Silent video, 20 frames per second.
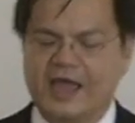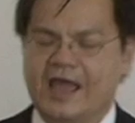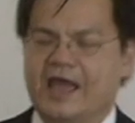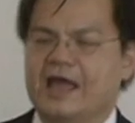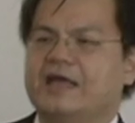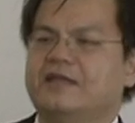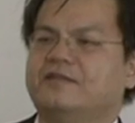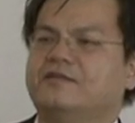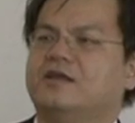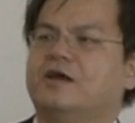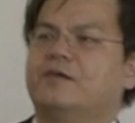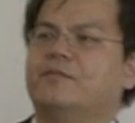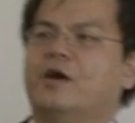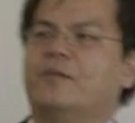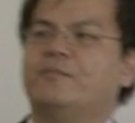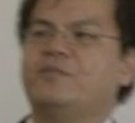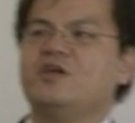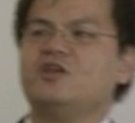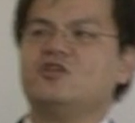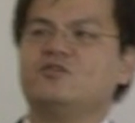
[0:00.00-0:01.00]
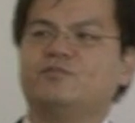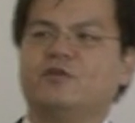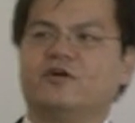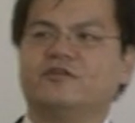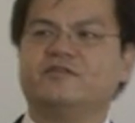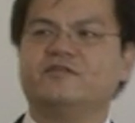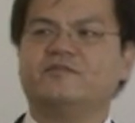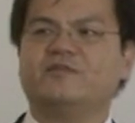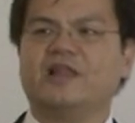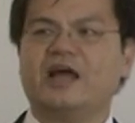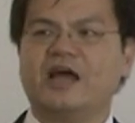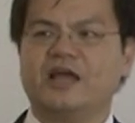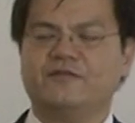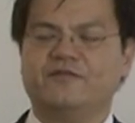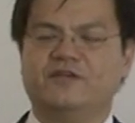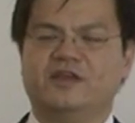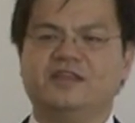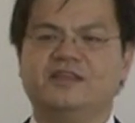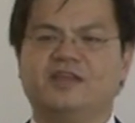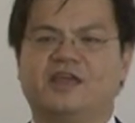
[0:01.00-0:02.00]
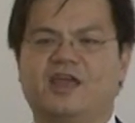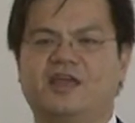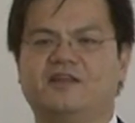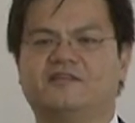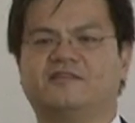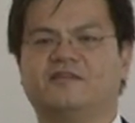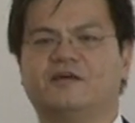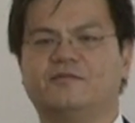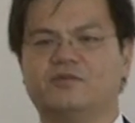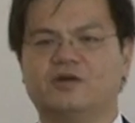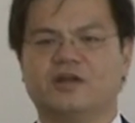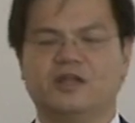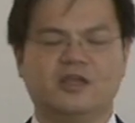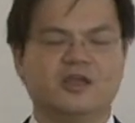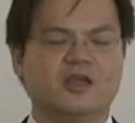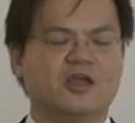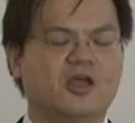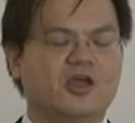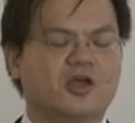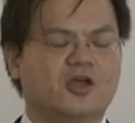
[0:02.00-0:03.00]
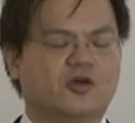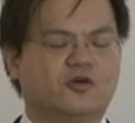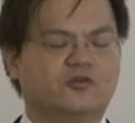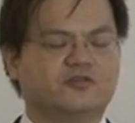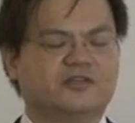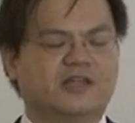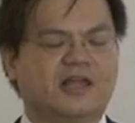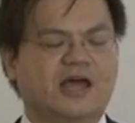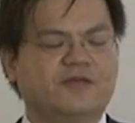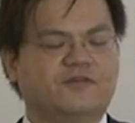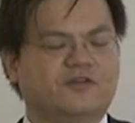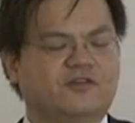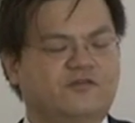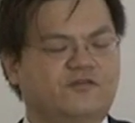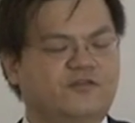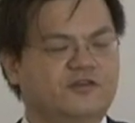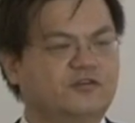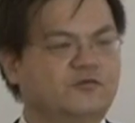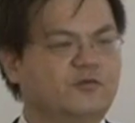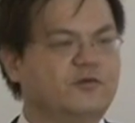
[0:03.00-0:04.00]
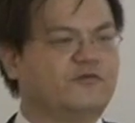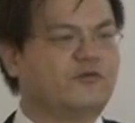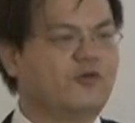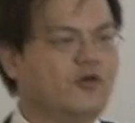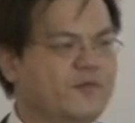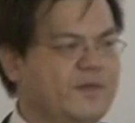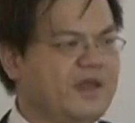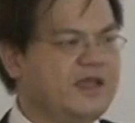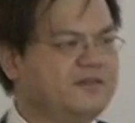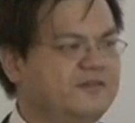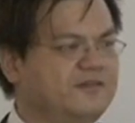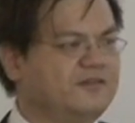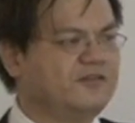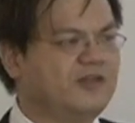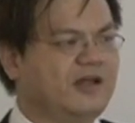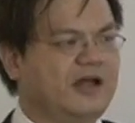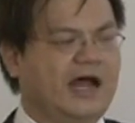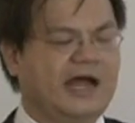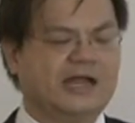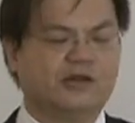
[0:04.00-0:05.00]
and a peach blossom life indicates somebody whose life is filled with romance,